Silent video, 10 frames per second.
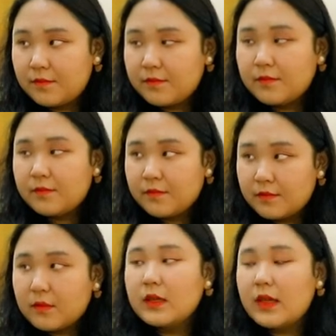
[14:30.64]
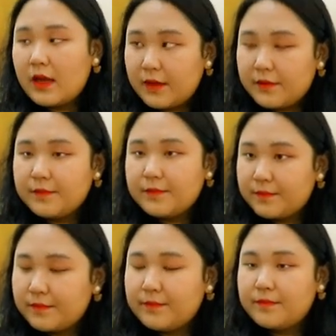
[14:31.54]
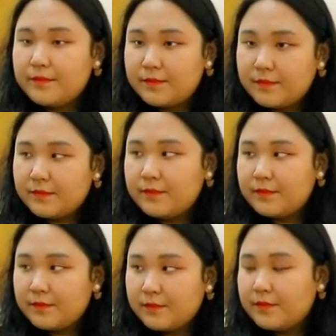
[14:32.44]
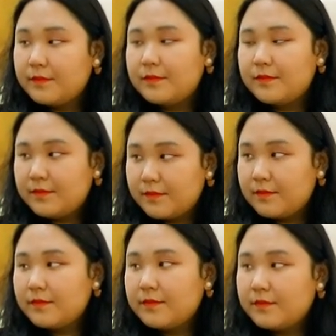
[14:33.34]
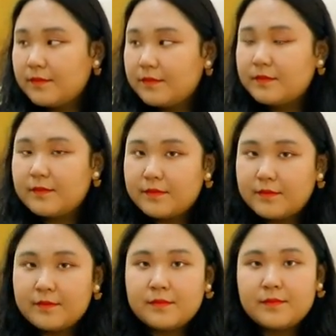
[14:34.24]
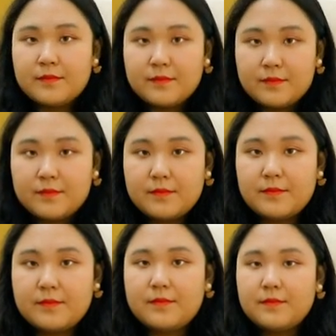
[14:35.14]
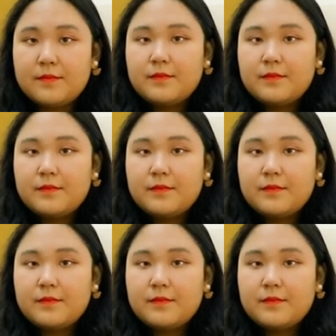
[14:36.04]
[no speech]